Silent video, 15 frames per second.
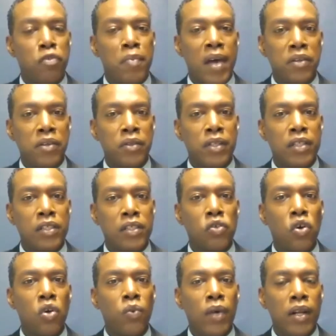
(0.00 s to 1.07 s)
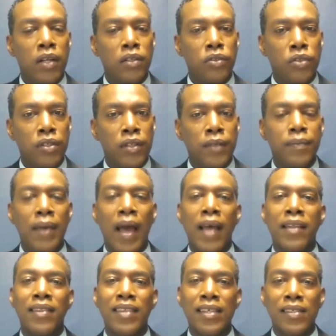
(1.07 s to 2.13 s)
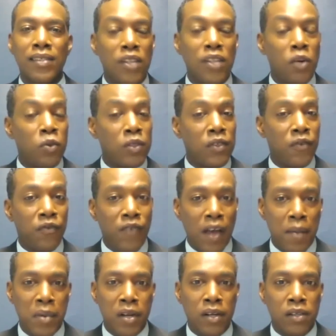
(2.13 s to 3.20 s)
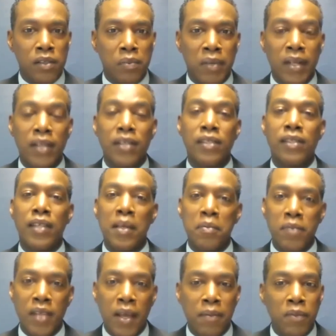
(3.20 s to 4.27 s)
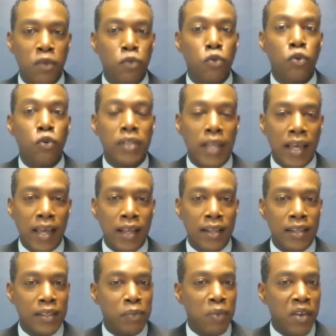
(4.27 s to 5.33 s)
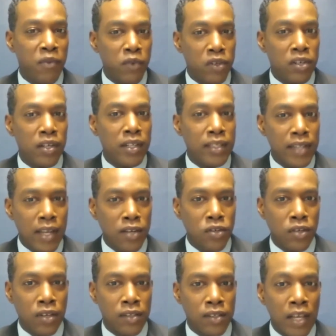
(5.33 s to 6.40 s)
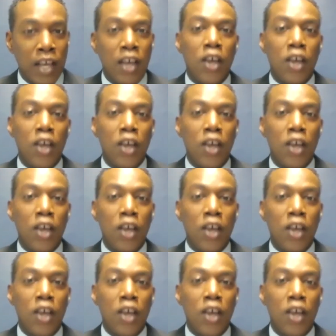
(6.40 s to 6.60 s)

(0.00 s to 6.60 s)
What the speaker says: Romano, this is all well and good, and this sounds fabulous, but at the same time, the road to hell is paved with good intentions.